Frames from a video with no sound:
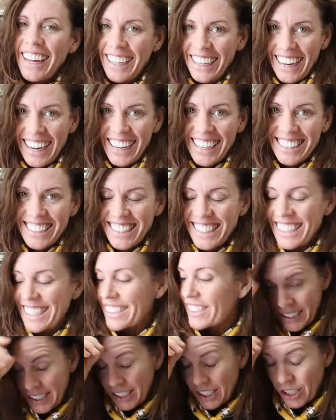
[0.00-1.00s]
Hey guys,
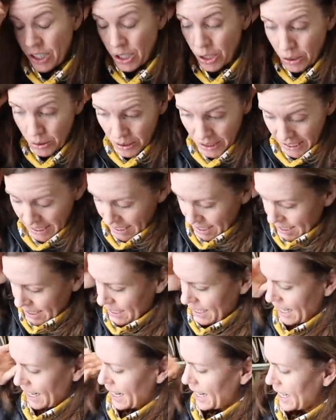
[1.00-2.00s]
it's Tuesday
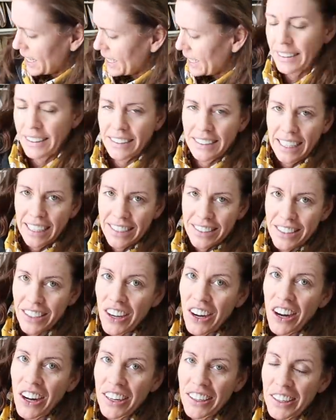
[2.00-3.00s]
today. The day has
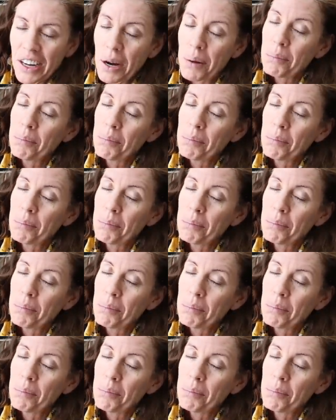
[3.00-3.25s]
gone